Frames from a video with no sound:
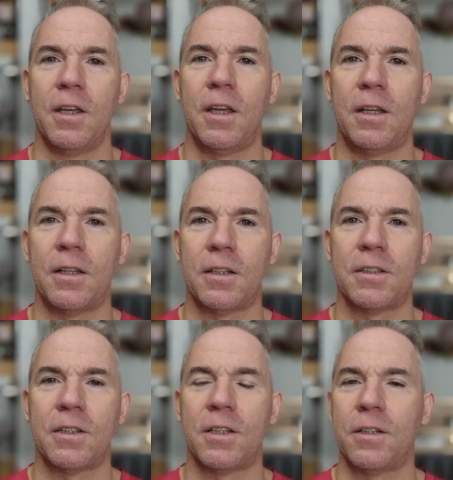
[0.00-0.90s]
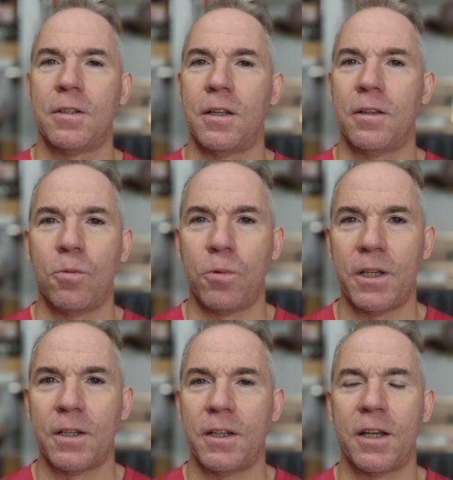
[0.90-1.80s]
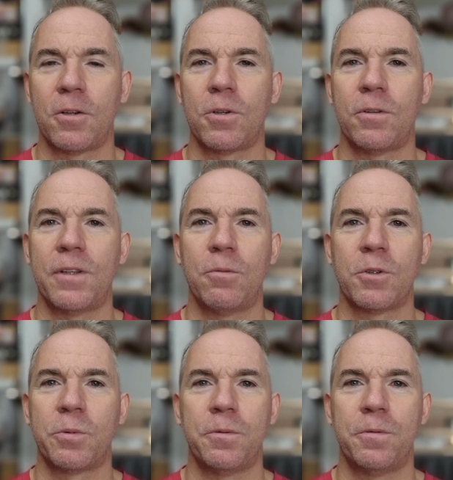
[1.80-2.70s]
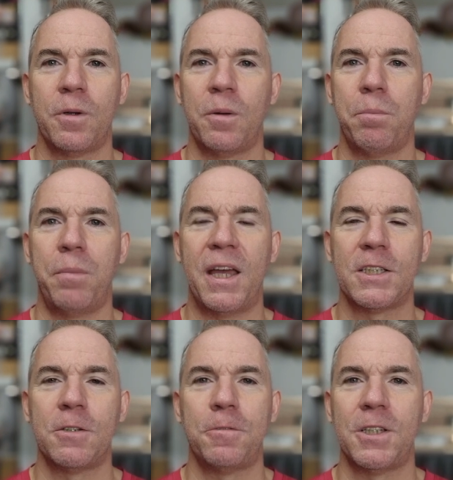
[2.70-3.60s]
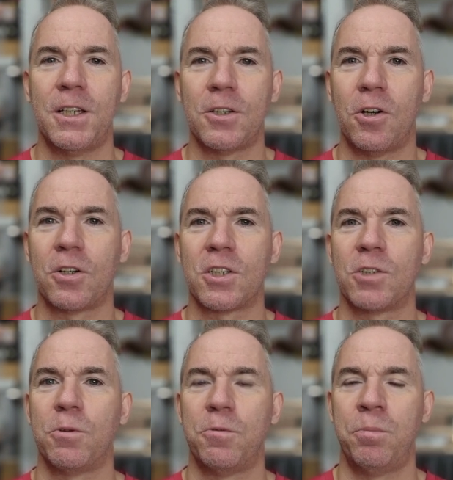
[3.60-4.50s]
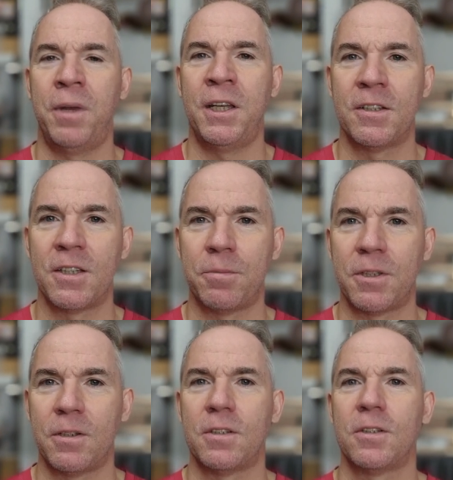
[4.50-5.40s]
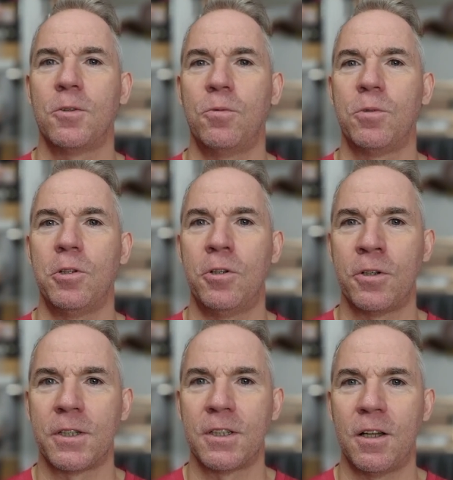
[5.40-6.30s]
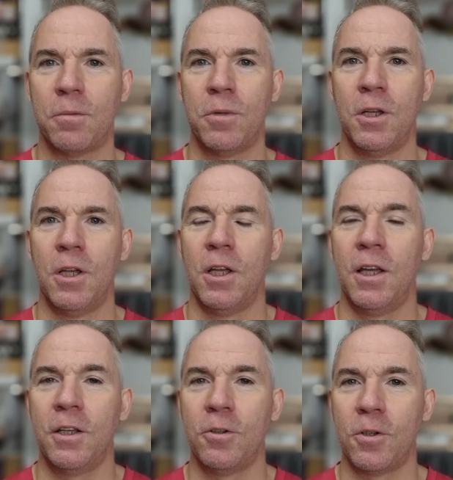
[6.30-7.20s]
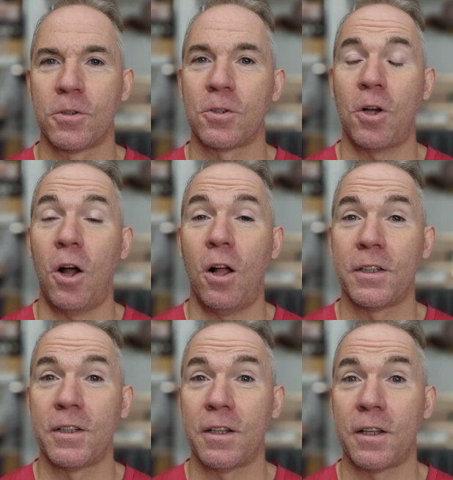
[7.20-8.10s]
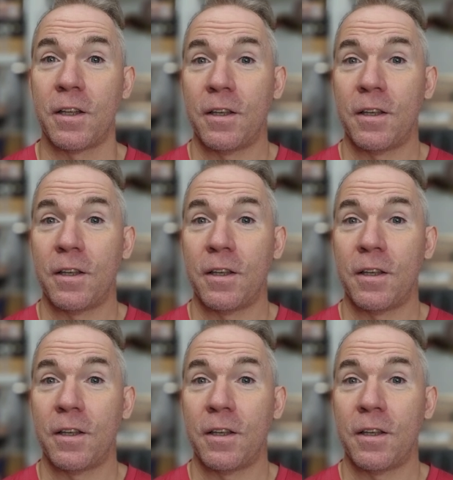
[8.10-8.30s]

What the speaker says: And as I said, the way that I got rid of that was with a massive detox with many substances over a long time. You could also call it a